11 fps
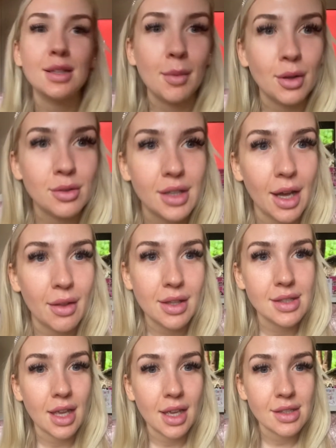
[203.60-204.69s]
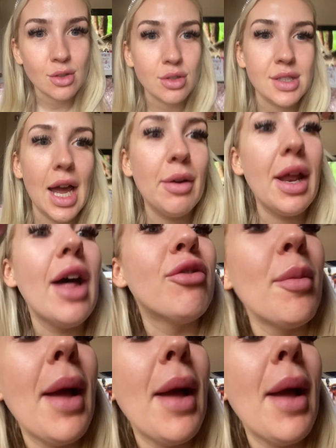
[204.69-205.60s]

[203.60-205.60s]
I'm old now, that's it. It's all downhill from